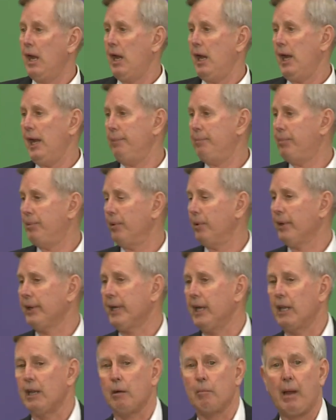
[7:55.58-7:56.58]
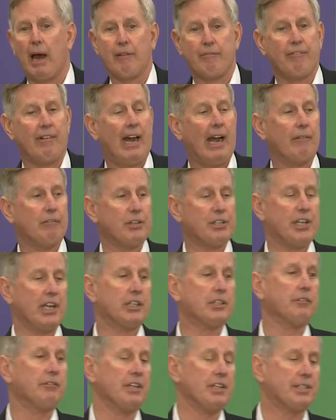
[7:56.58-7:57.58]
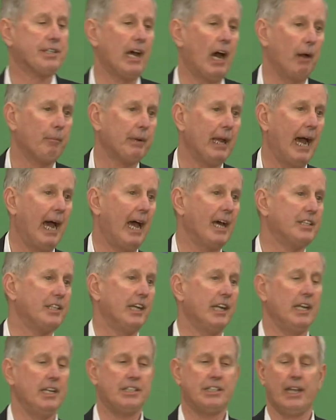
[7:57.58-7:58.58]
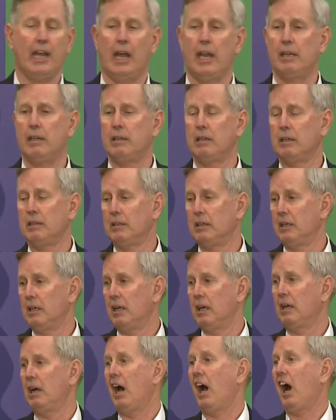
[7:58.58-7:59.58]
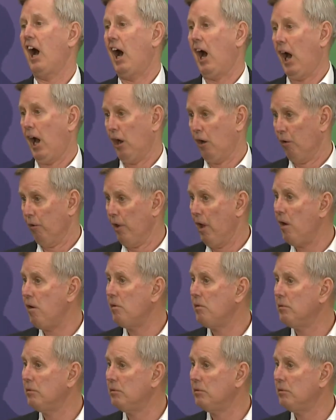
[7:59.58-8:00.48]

He pulled together about 5 or 6 of his top guys, and he said, I don't know.